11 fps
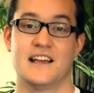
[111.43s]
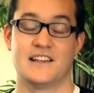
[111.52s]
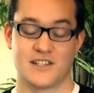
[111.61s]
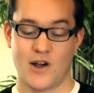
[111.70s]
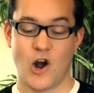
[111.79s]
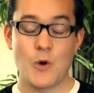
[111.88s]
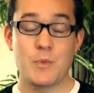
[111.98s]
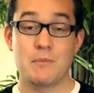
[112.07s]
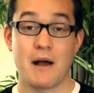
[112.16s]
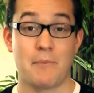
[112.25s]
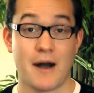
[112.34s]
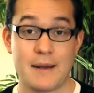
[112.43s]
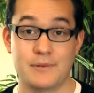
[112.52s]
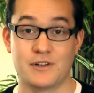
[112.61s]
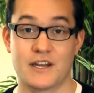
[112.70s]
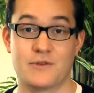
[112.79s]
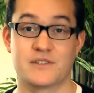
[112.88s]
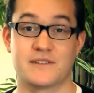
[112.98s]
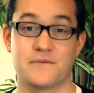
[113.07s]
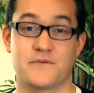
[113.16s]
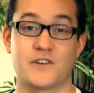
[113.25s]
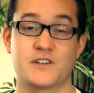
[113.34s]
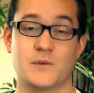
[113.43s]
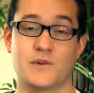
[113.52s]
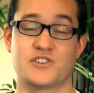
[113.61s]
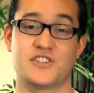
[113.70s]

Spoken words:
So I opened my Bible, and it was the verse where